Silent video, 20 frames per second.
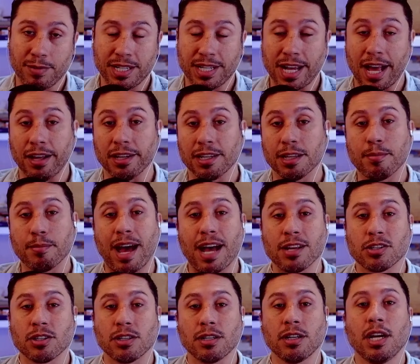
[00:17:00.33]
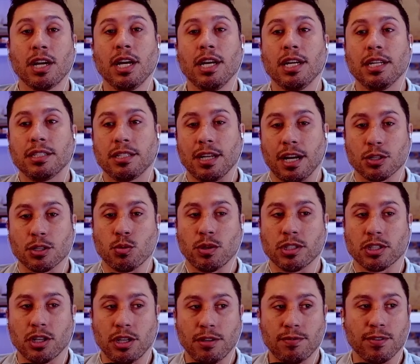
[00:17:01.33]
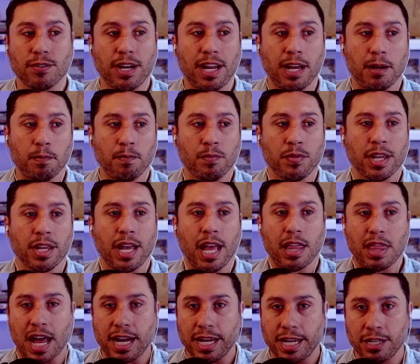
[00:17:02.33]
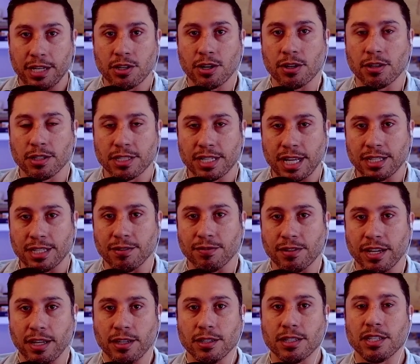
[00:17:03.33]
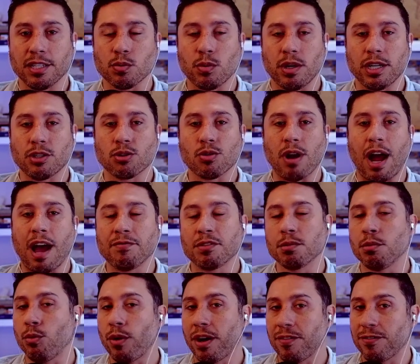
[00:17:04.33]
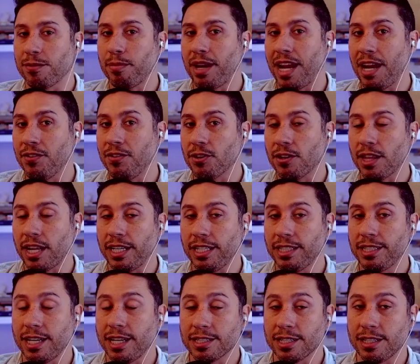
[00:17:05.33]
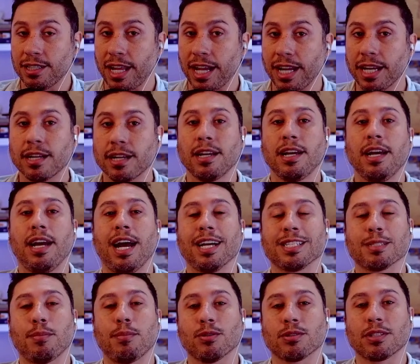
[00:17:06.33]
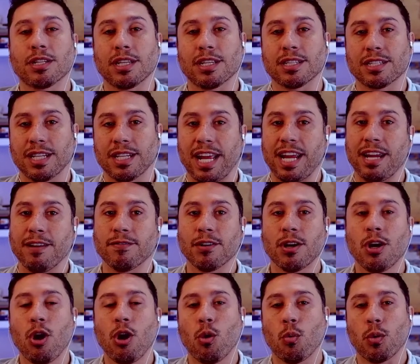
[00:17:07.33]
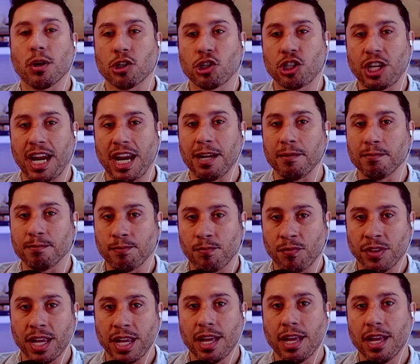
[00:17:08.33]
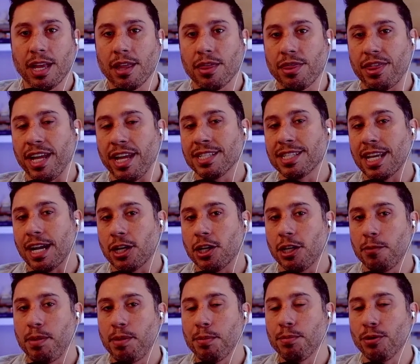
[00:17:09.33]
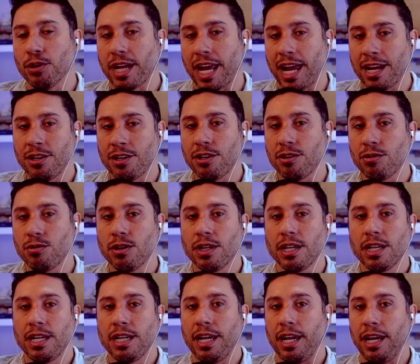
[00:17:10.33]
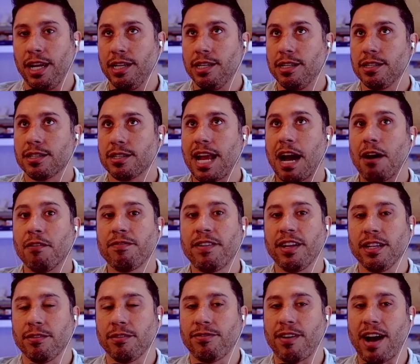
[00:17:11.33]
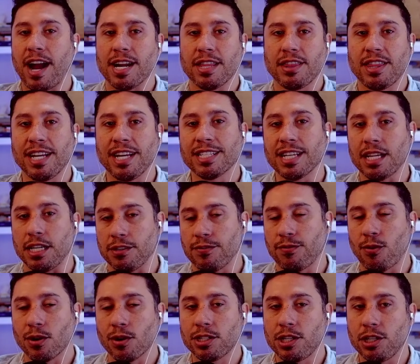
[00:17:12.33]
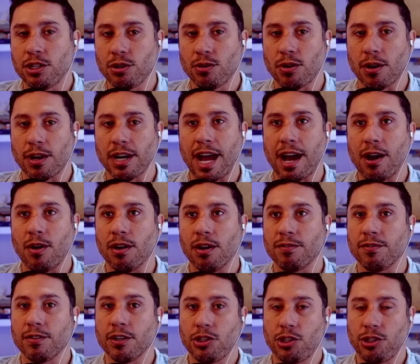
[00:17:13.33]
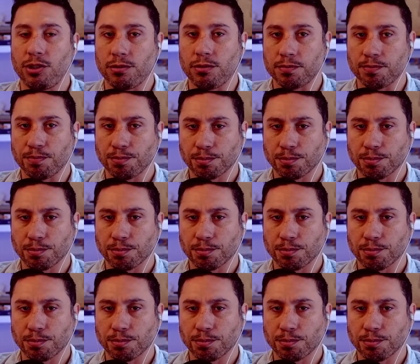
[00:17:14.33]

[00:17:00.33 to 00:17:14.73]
mentality. The master does what's good for him. And that internal sense of guilt is what drives him away from behavior that he doesn't like, as opposed to the slave or shame. Things that good people can do is now vilified, and things that he's forced to do are now a virtue.